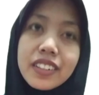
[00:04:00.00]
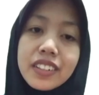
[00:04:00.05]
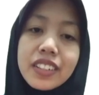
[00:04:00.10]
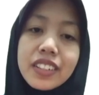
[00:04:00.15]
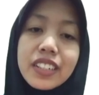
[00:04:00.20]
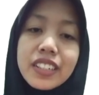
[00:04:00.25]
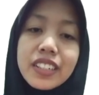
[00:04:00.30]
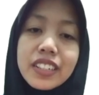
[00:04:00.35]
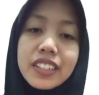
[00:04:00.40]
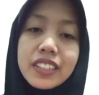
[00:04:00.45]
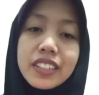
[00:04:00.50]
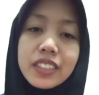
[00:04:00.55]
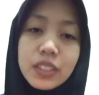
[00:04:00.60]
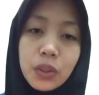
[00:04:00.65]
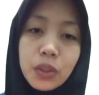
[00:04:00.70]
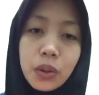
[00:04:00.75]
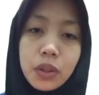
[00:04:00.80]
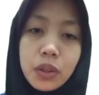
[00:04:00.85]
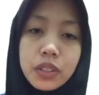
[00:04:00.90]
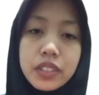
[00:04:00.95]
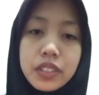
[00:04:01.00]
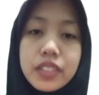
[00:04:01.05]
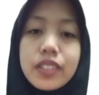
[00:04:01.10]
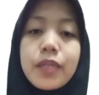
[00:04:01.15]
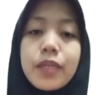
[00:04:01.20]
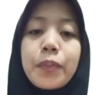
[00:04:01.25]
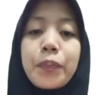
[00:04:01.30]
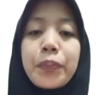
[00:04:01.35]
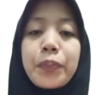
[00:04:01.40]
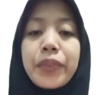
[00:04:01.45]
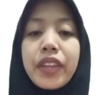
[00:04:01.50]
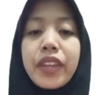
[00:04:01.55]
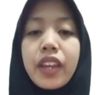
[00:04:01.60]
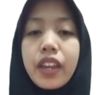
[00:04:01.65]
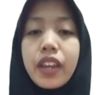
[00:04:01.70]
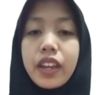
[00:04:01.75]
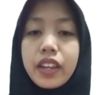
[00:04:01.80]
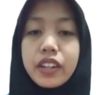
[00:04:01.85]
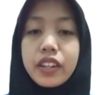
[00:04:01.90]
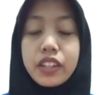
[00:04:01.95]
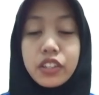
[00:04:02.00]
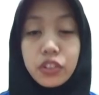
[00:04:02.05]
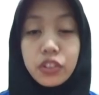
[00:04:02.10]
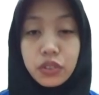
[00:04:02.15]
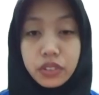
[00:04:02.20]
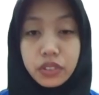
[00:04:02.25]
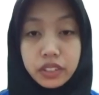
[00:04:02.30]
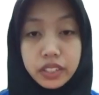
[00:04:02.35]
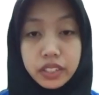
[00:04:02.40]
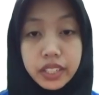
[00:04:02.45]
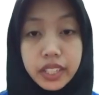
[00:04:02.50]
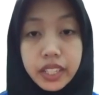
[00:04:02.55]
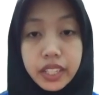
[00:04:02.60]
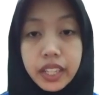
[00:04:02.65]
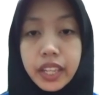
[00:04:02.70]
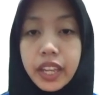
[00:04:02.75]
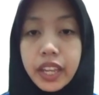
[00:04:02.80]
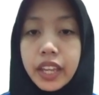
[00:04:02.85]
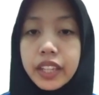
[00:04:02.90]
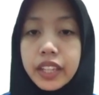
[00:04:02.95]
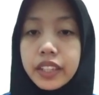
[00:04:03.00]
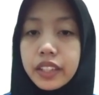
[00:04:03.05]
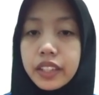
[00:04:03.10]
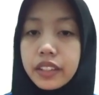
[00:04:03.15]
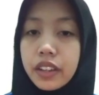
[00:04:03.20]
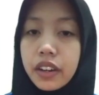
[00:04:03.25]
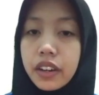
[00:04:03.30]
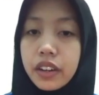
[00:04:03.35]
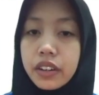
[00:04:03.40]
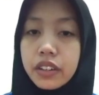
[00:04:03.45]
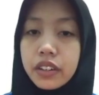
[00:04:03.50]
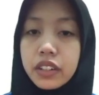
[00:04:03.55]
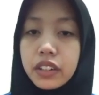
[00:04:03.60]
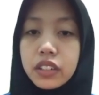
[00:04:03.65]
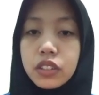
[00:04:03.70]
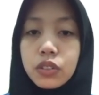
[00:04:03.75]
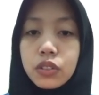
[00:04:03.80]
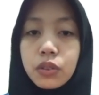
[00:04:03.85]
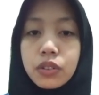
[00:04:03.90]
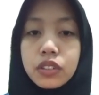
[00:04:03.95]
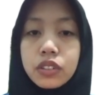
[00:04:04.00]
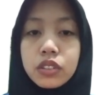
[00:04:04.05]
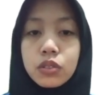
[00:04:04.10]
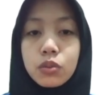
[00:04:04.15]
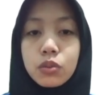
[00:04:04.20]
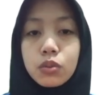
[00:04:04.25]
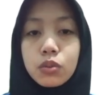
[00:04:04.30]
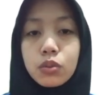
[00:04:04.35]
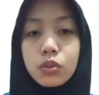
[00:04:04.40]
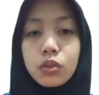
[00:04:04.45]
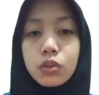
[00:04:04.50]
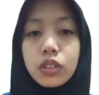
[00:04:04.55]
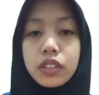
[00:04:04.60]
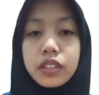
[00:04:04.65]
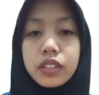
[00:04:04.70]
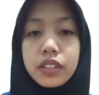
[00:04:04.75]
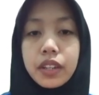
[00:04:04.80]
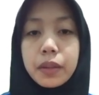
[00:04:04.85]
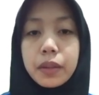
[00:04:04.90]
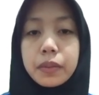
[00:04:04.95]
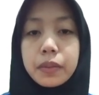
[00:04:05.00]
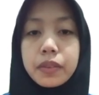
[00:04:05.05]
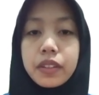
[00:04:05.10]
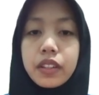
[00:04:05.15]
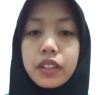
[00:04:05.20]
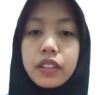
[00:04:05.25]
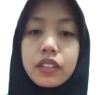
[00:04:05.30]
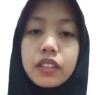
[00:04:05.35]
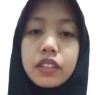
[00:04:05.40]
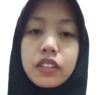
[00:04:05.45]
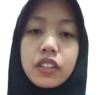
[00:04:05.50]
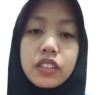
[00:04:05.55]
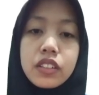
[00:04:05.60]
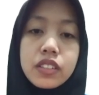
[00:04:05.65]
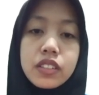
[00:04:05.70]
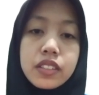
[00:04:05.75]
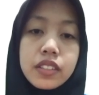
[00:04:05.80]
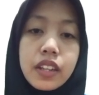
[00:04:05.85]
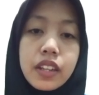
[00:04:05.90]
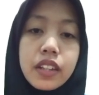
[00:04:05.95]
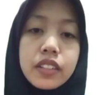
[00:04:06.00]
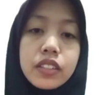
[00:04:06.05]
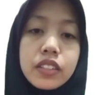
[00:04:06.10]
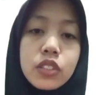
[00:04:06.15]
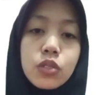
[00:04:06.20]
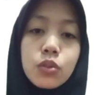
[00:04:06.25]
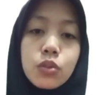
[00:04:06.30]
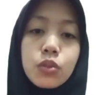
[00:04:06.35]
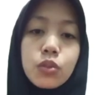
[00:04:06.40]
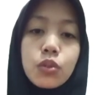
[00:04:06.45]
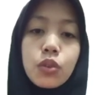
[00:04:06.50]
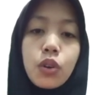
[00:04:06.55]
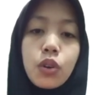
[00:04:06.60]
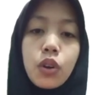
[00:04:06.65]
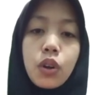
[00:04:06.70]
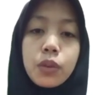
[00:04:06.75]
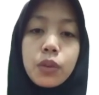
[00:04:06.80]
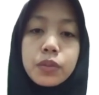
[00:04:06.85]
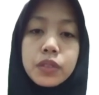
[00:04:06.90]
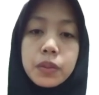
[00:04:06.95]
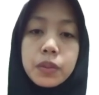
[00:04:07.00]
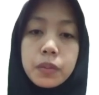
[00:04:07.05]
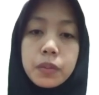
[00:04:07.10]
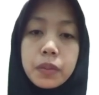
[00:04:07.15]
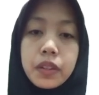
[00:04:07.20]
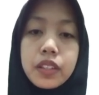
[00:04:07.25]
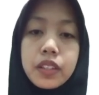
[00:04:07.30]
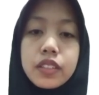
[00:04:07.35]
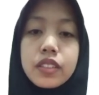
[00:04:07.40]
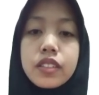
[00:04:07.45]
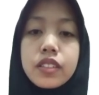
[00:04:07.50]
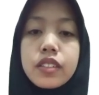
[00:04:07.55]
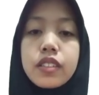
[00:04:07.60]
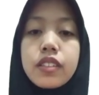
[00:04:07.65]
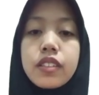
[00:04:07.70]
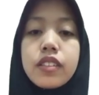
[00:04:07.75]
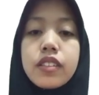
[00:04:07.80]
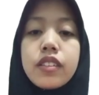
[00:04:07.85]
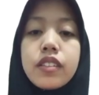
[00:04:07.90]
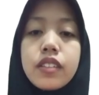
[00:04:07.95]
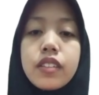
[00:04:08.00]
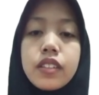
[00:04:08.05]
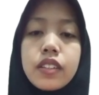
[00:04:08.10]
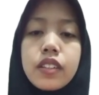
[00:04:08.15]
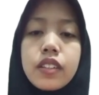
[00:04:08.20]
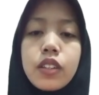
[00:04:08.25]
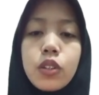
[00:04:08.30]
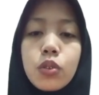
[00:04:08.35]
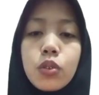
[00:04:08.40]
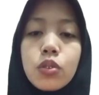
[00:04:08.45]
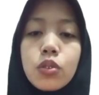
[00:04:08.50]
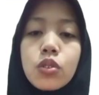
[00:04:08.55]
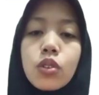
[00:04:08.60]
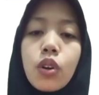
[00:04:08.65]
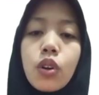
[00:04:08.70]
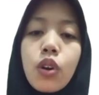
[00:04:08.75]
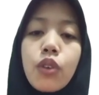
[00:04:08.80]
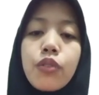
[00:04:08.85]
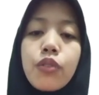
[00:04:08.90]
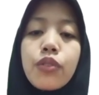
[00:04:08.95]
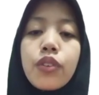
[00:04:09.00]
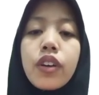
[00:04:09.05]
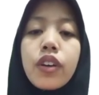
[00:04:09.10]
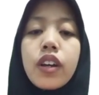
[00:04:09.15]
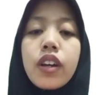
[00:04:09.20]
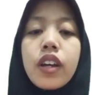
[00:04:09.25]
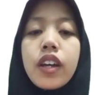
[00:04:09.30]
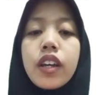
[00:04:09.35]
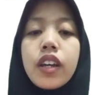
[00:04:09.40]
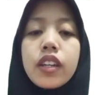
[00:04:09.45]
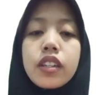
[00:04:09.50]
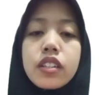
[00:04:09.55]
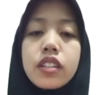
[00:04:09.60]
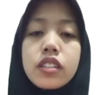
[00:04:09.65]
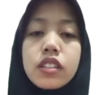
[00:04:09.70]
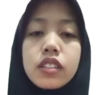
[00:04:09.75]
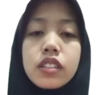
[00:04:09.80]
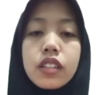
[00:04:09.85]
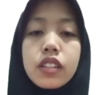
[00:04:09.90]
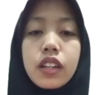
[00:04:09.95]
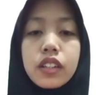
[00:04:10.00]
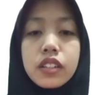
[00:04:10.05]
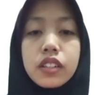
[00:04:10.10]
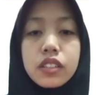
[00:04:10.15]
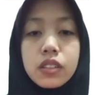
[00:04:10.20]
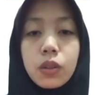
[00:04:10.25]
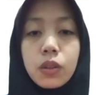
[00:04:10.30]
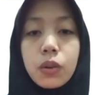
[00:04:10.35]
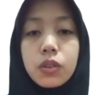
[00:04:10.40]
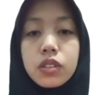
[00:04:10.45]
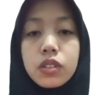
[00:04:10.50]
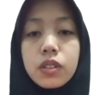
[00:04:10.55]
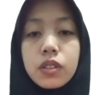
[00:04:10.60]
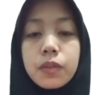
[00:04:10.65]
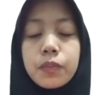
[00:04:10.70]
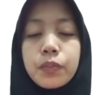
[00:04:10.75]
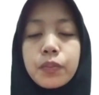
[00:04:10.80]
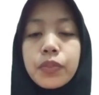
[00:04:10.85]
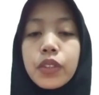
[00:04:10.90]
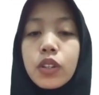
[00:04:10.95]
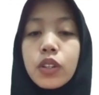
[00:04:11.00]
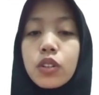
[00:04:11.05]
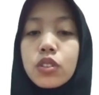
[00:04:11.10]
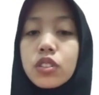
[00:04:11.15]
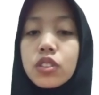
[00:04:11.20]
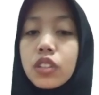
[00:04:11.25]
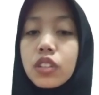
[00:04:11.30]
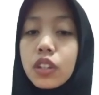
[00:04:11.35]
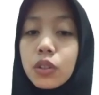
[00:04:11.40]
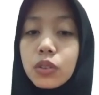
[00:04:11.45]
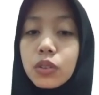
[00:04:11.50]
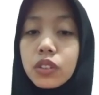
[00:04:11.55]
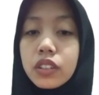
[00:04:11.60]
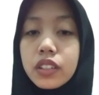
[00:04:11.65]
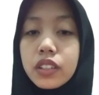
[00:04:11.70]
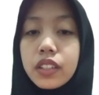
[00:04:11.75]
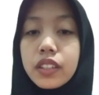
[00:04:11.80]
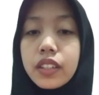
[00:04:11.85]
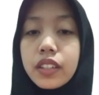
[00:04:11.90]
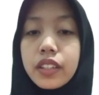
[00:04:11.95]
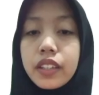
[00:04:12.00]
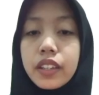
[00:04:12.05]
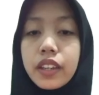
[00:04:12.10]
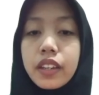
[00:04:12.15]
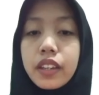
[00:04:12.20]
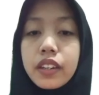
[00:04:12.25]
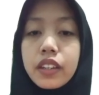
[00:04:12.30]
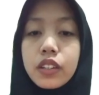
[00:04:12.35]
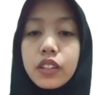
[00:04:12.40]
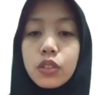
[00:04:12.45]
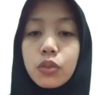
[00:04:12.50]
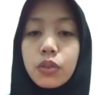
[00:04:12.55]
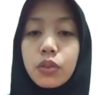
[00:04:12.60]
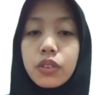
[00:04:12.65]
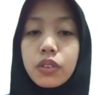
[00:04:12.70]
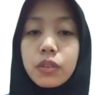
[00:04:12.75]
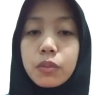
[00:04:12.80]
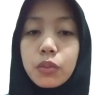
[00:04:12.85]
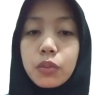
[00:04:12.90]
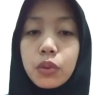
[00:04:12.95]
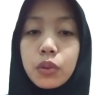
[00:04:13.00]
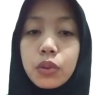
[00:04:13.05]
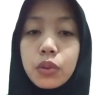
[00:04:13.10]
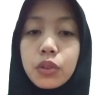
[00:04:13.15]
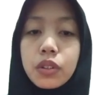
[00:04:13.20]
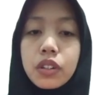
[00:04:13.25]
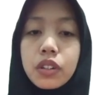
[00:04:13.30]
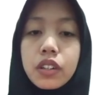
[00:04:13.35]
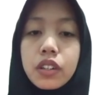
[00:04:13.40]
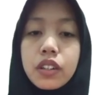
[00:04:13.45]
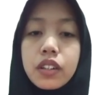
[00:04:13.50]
learning tools. Additionally, they are encouraged to adapt their learning styles to optimize the use of digital resources. Consequently, they can incur more